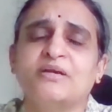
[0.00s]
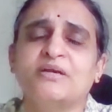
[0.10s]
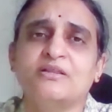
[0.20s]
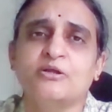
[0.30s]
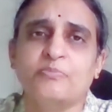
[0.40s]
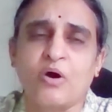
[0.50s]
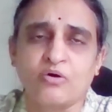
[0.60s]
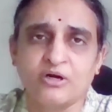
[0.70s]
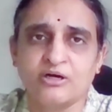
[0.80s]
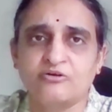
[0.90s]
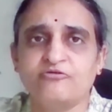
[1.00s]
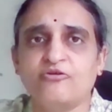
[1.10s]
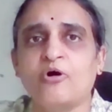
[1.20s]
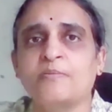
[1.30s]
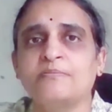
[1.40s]
it in the powdered
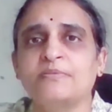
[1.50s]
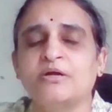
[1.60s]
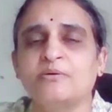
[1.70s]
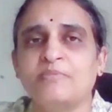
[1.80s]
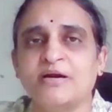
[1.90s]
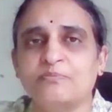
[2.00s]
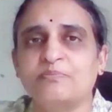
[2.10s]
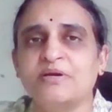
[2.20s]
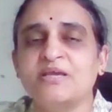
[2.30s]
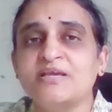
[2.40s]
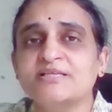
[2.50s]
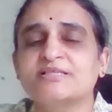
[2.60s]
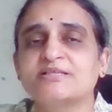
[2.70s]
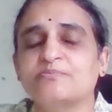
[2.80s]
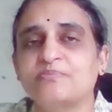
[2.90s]
form, but please